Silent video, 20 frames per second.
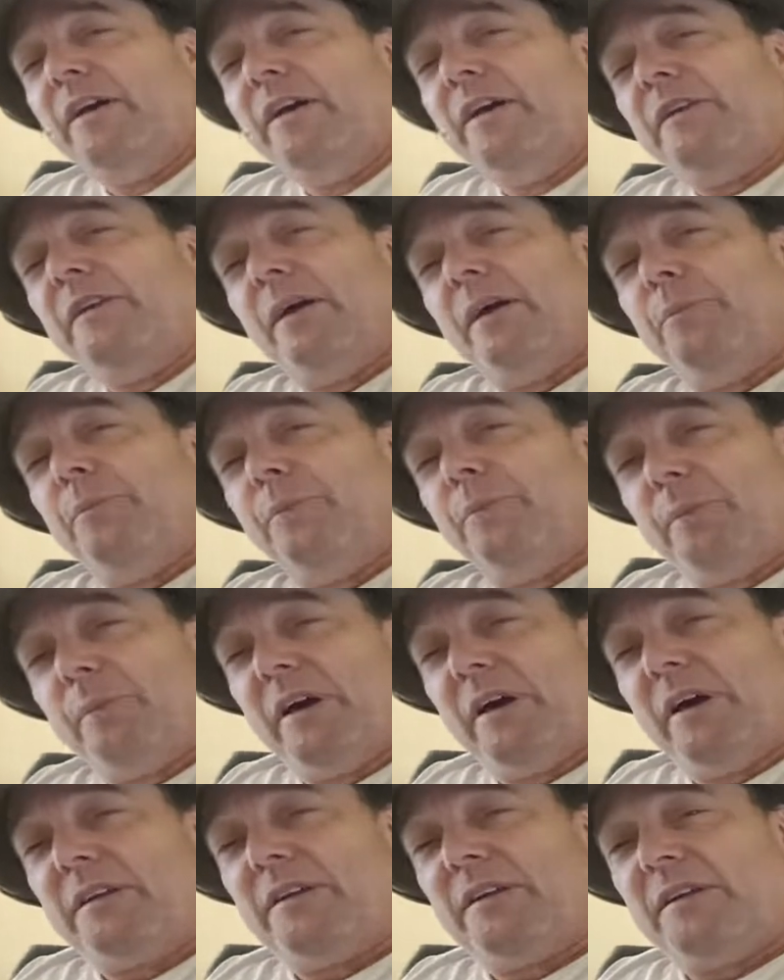Tampa
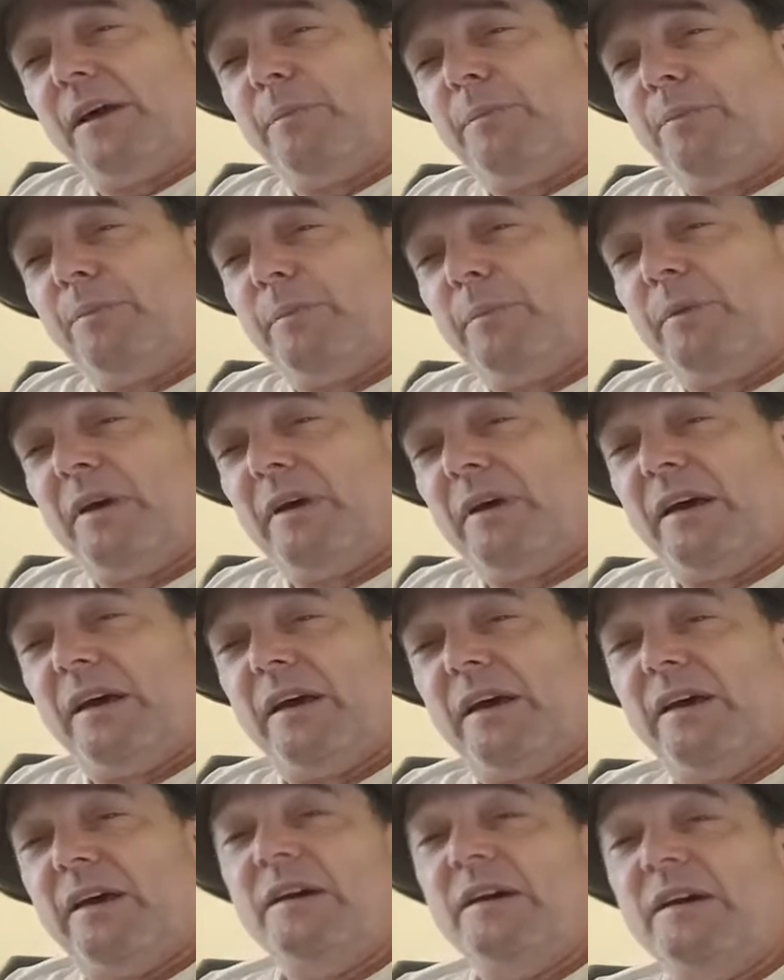Bay,